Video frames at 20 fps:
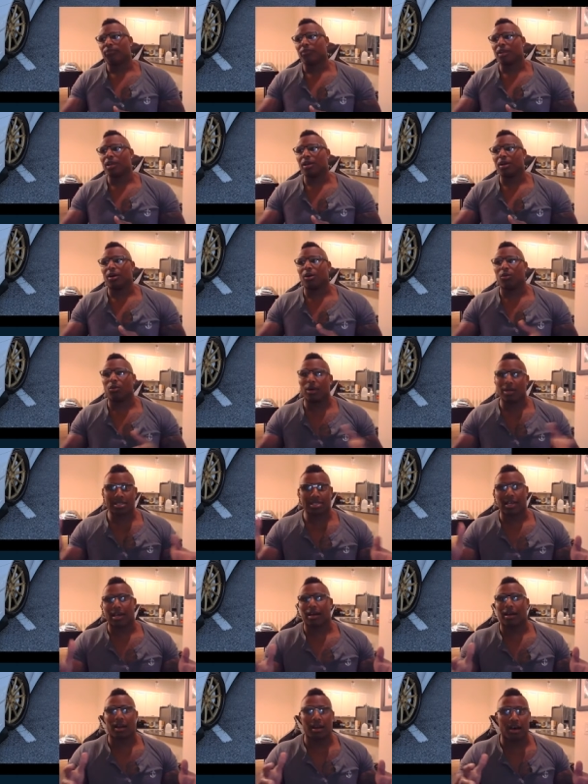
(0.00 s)
you know, once
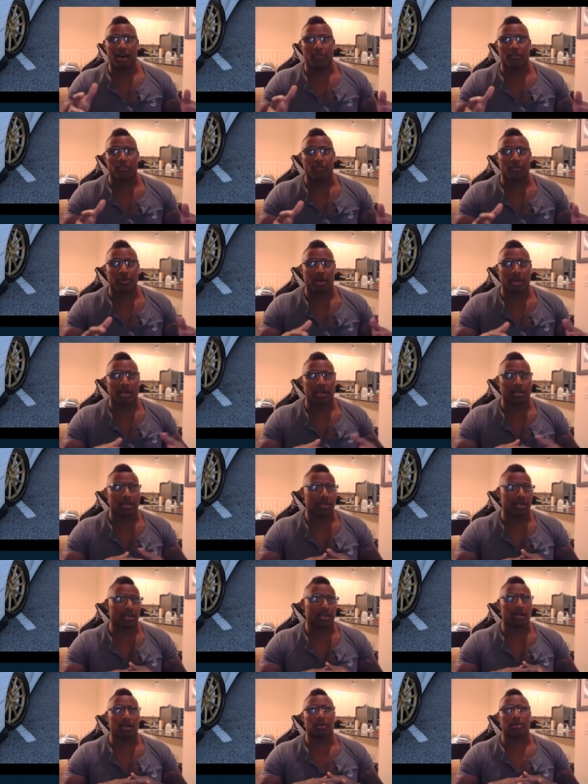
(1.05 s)
I got off of work, you
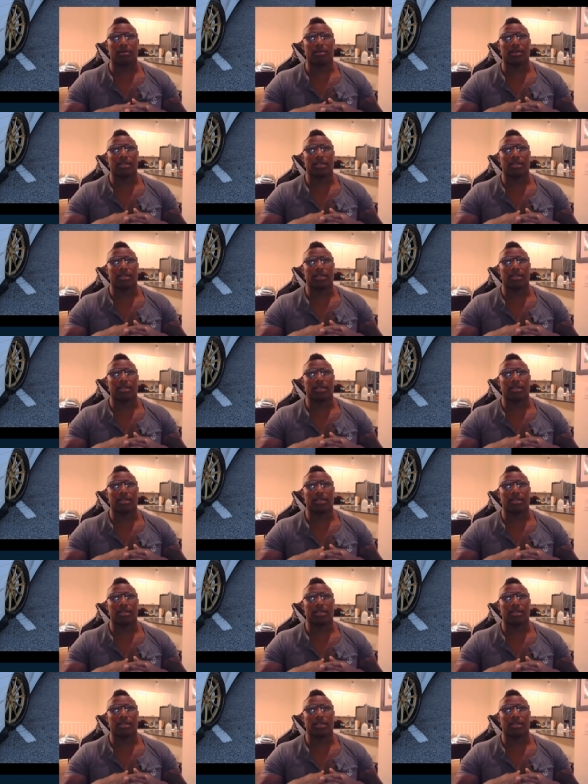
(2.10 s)
know,